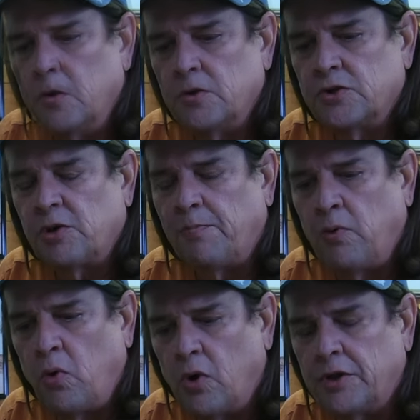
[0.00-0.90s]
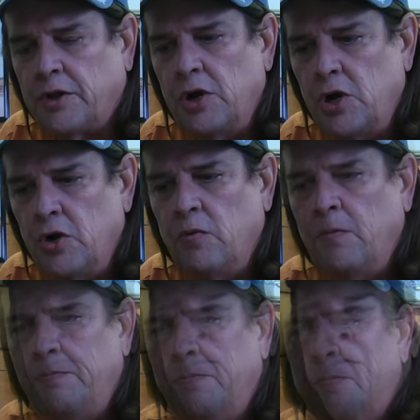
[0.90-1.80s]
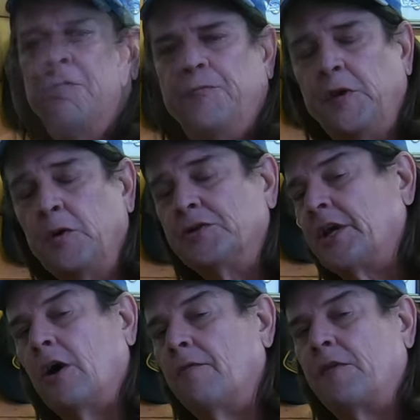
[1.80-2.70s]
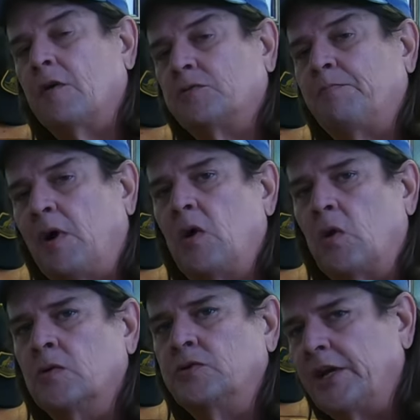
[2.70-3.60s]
support the new fusing of those bones